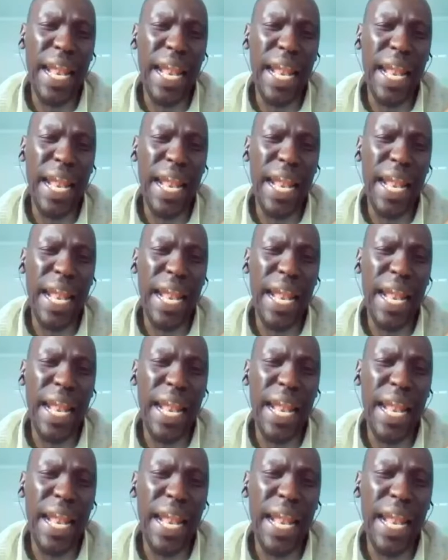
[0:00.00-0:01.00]
economic
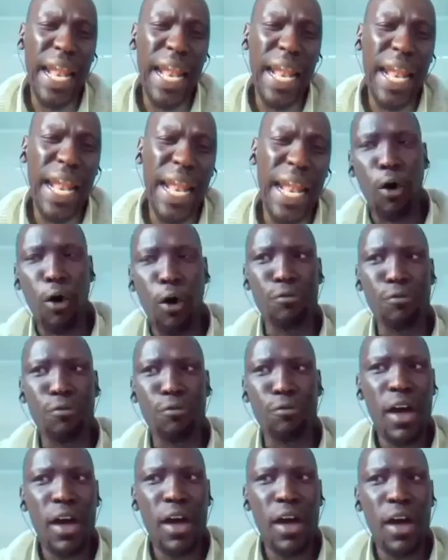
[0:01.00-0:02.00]
edifice of
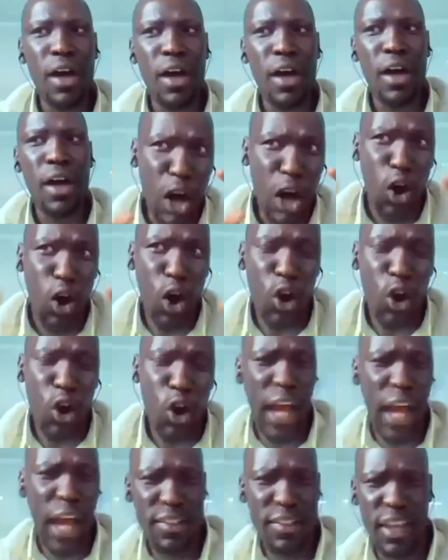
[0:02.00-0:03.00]

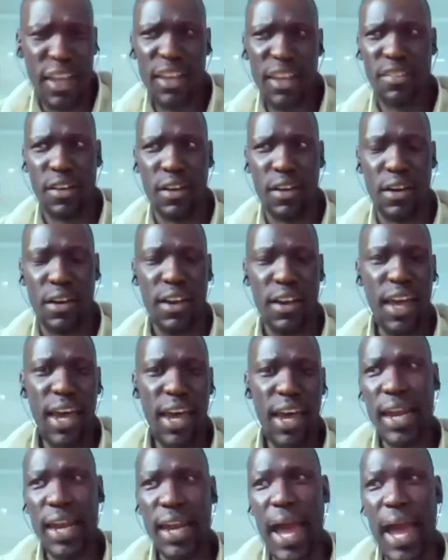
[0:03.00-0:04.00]
colonization.
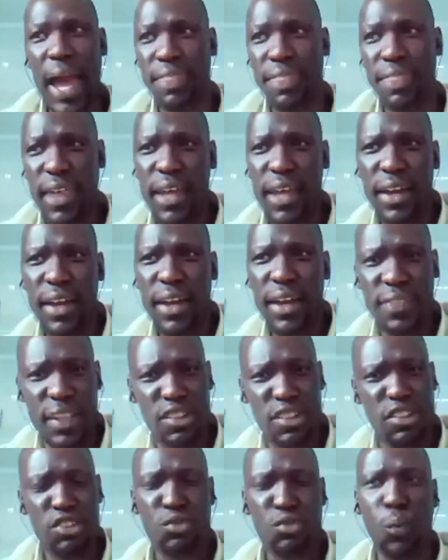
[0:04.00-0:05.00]
And I think
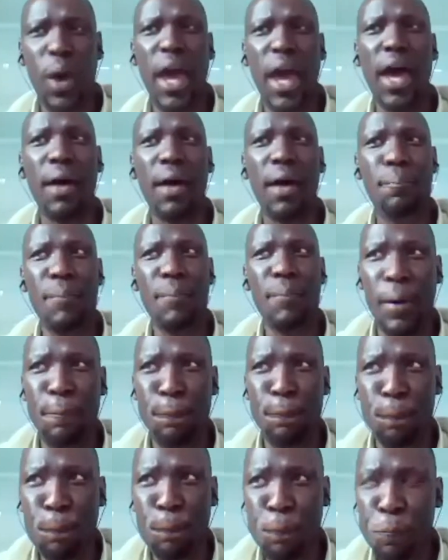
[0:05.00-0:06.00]
this is where
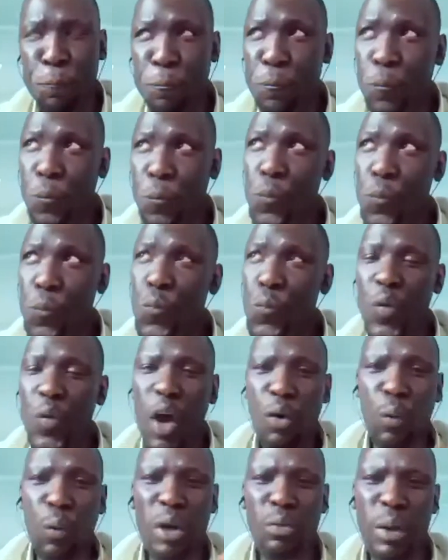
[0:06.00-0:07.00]

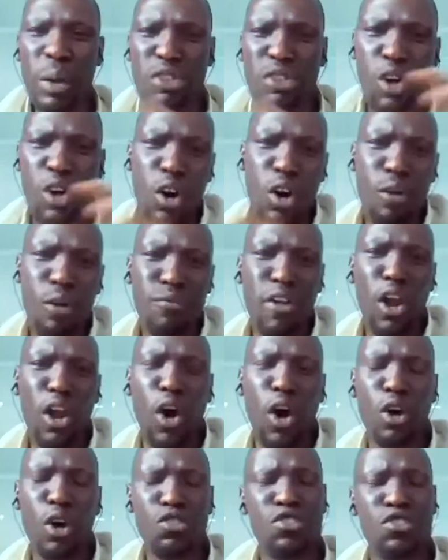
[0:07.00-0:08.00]
we sort of
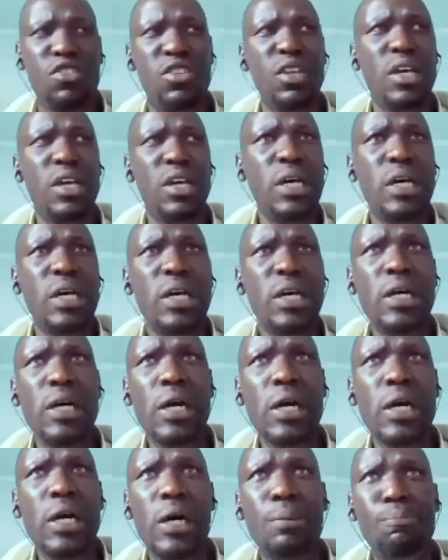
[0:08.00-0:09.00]
lost
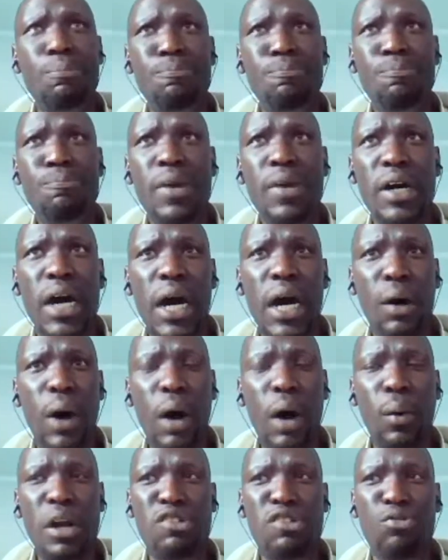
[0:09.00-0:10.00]
our